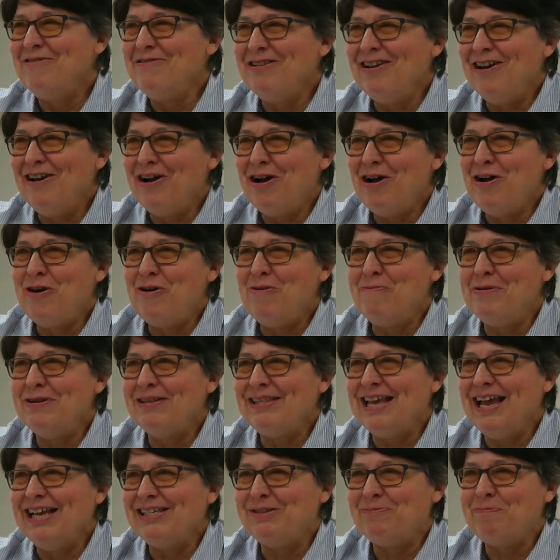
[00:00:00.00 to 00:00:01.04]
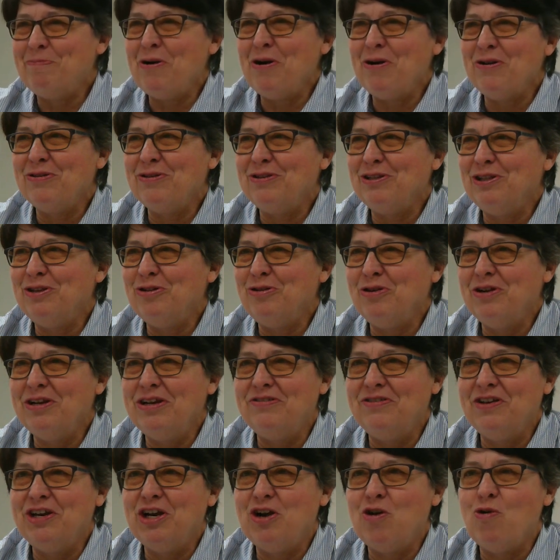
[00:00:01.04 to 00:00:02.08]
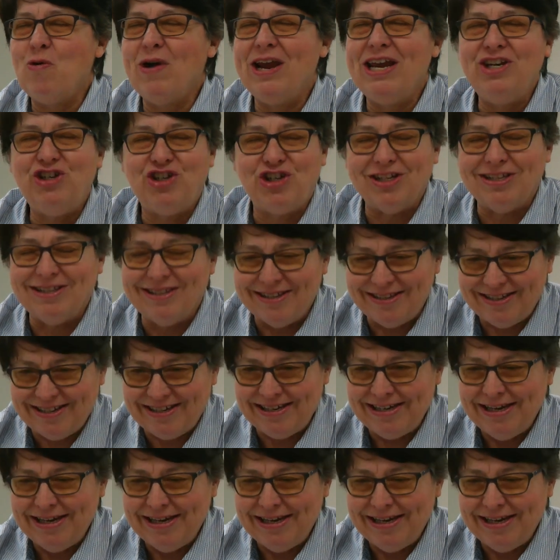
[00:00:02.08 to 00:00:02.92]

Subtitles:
No, but that's part of the learning of the equations.